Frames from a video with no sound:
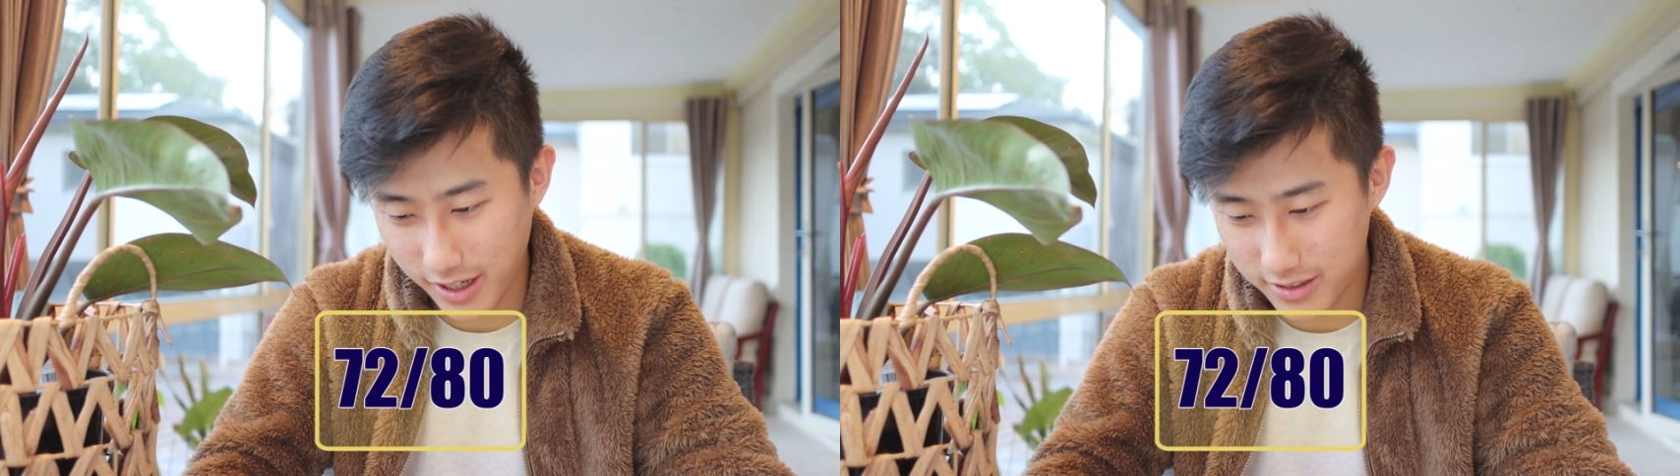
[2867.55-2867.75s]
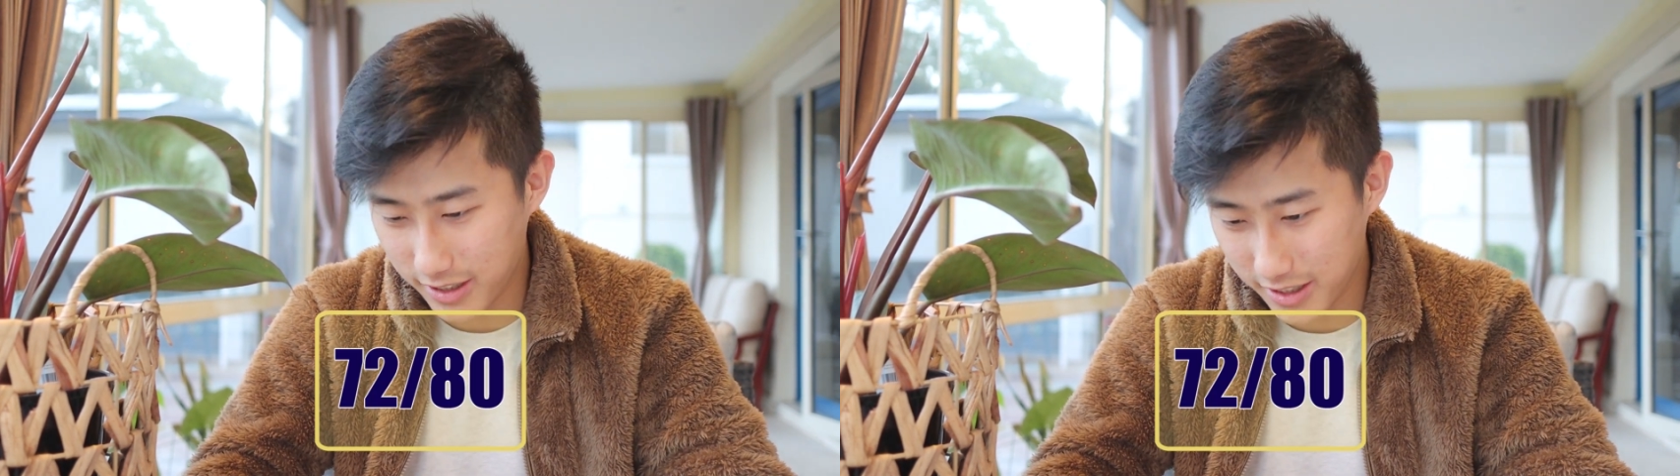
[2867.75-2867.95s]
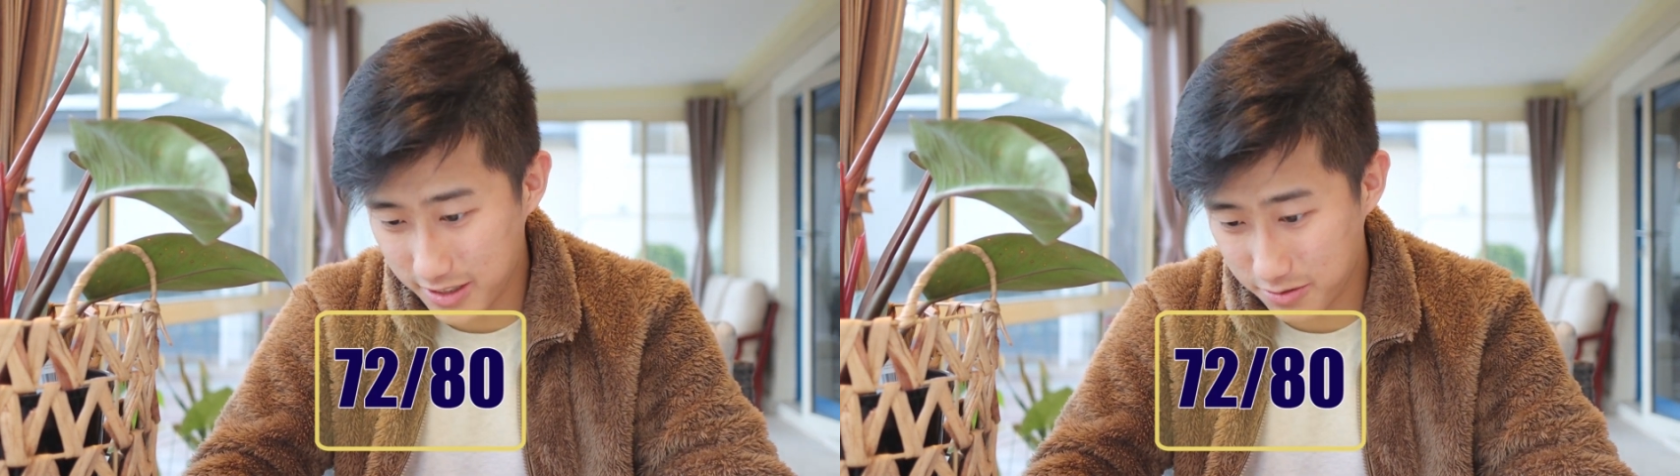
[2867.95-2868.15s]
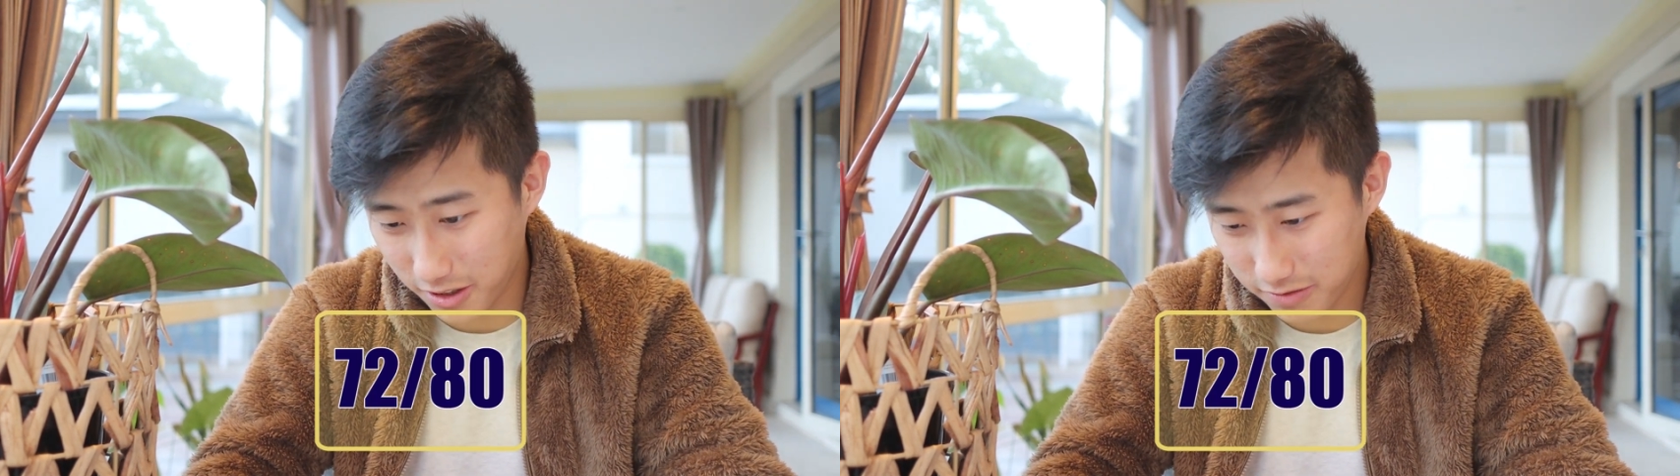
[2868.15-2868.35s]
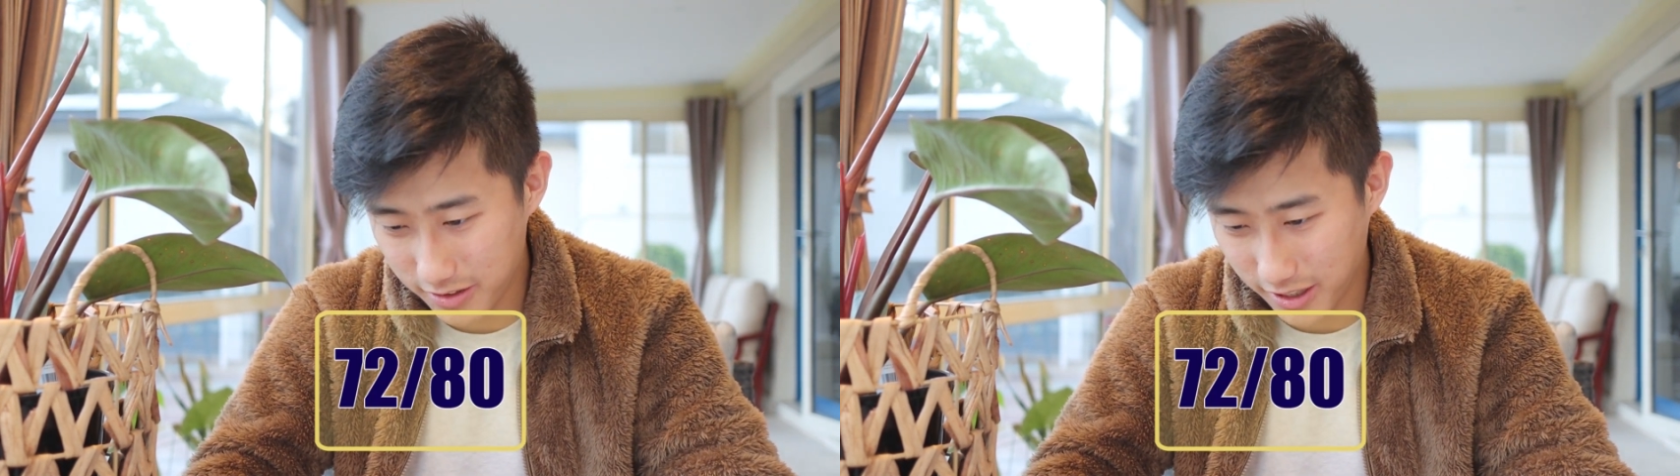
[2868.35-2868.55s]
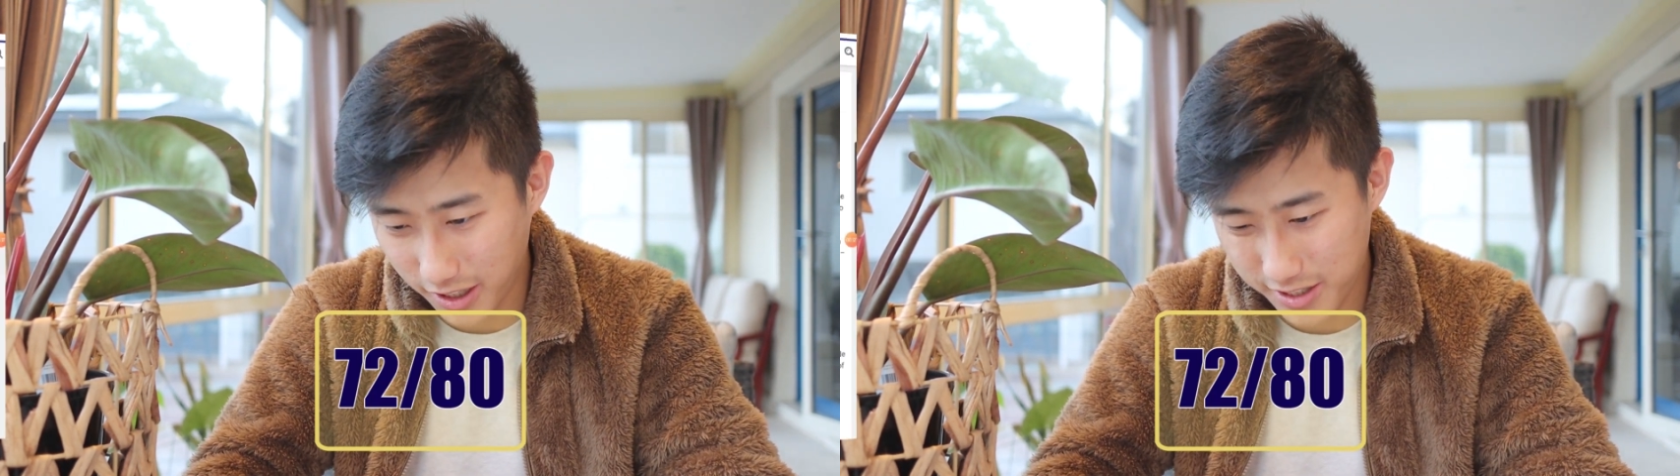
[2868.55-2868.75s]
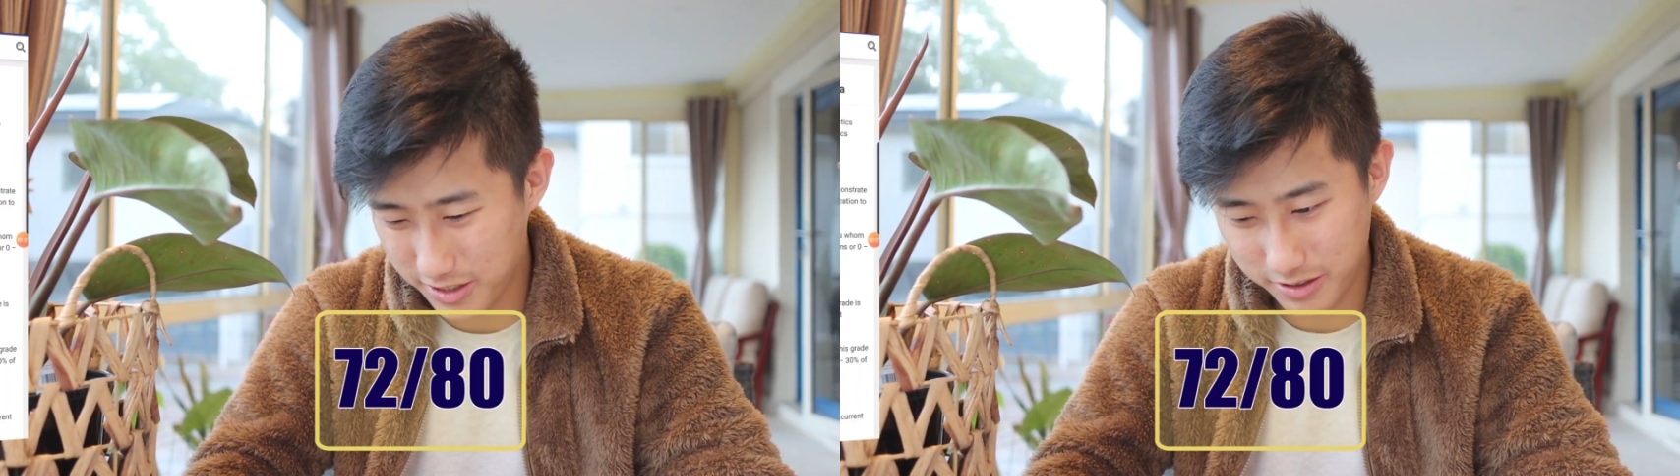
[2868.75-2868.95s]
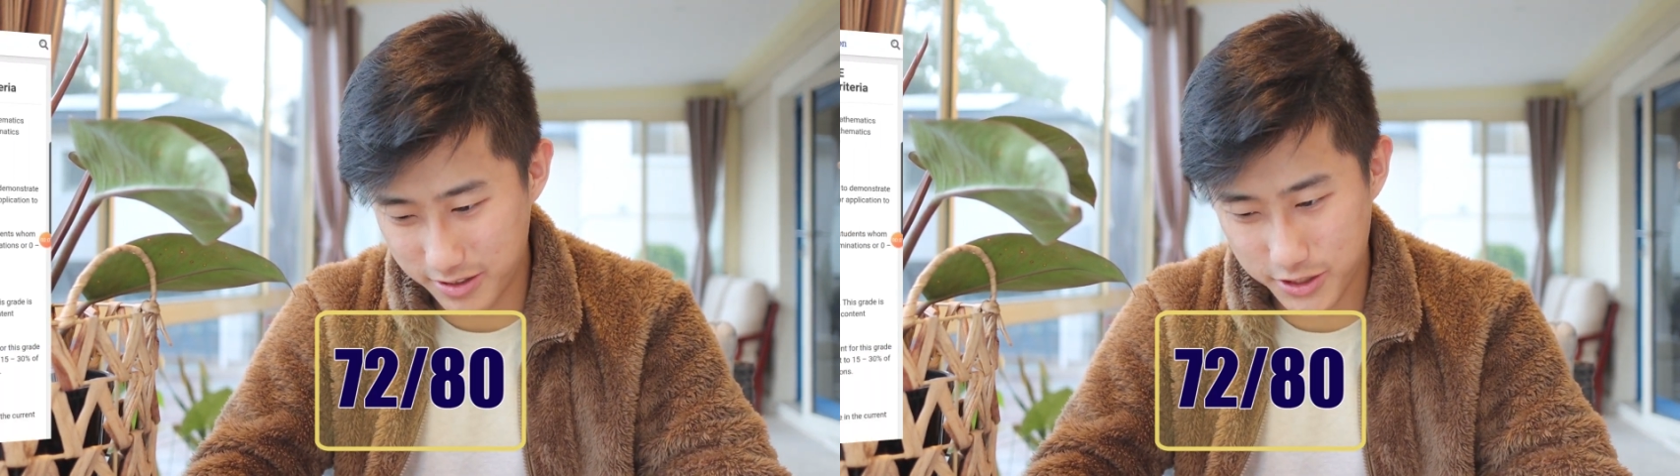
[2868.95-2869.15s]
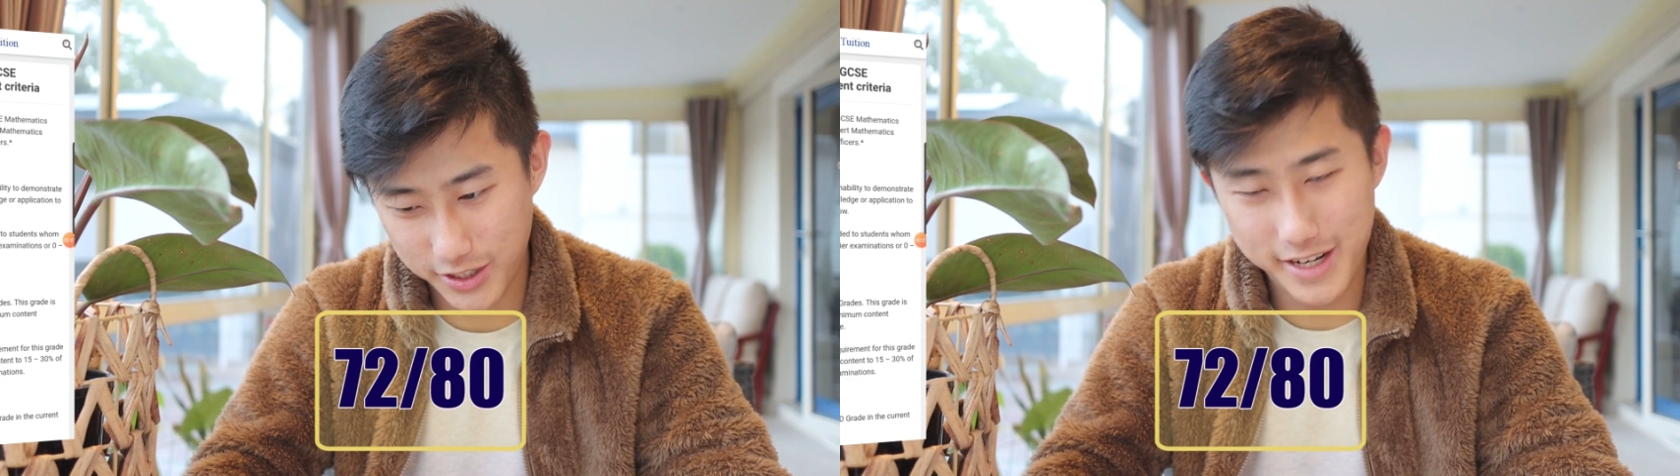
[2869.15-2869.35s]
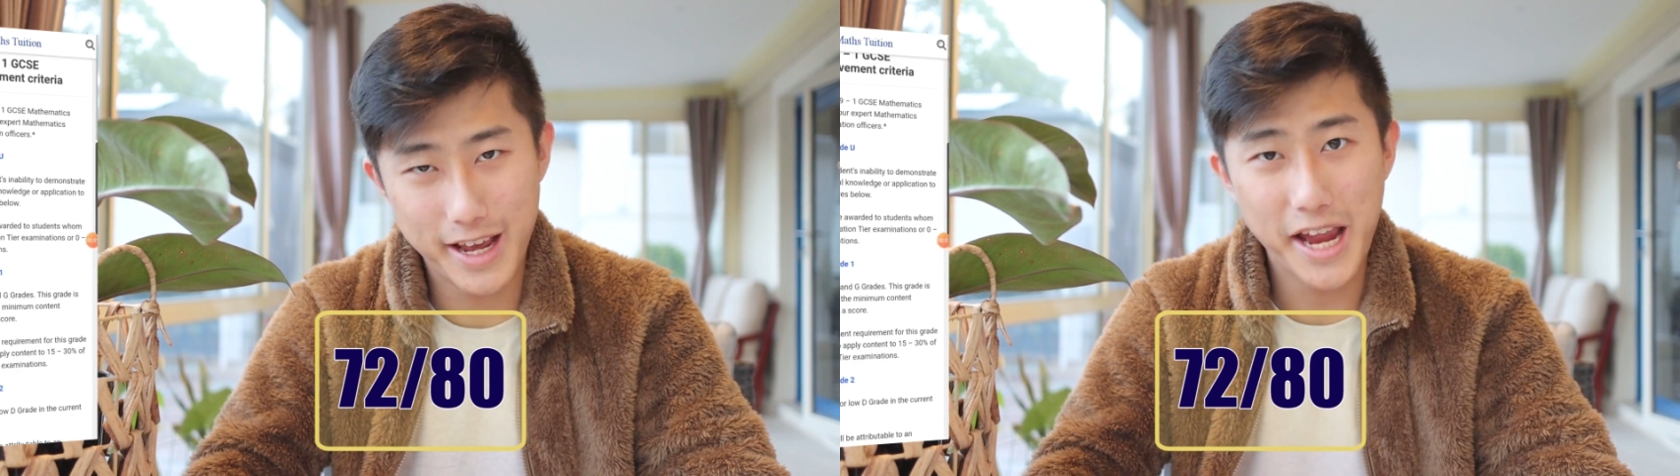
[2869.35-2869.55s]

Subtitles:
and that is roughly either a grade